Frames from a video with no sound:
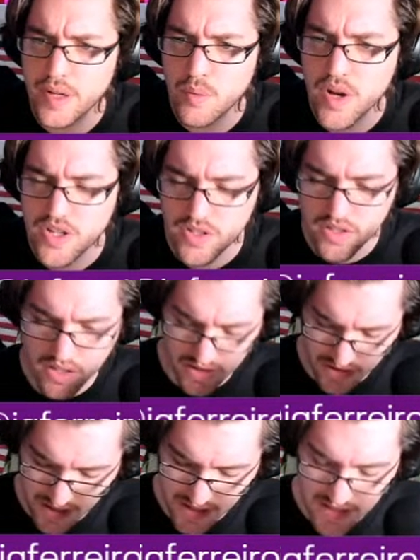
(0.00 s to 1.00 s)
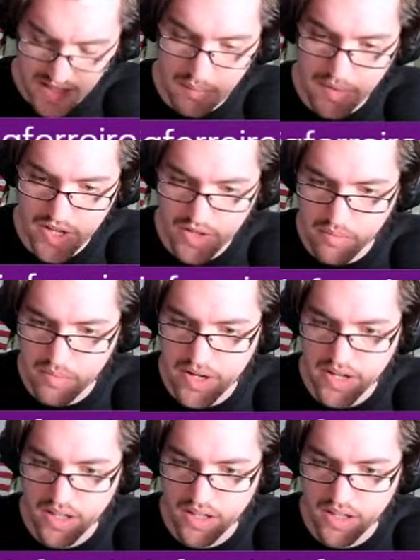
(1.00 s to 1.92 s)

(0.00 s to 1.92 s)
question, the exclamation mark?